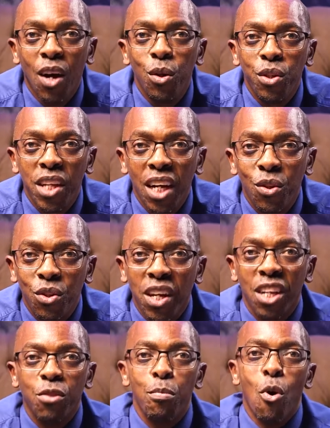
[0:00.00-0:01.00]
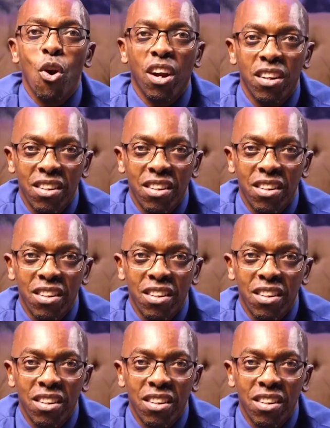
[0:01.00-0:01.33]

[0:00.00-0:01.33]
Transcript: how do you start? You start small.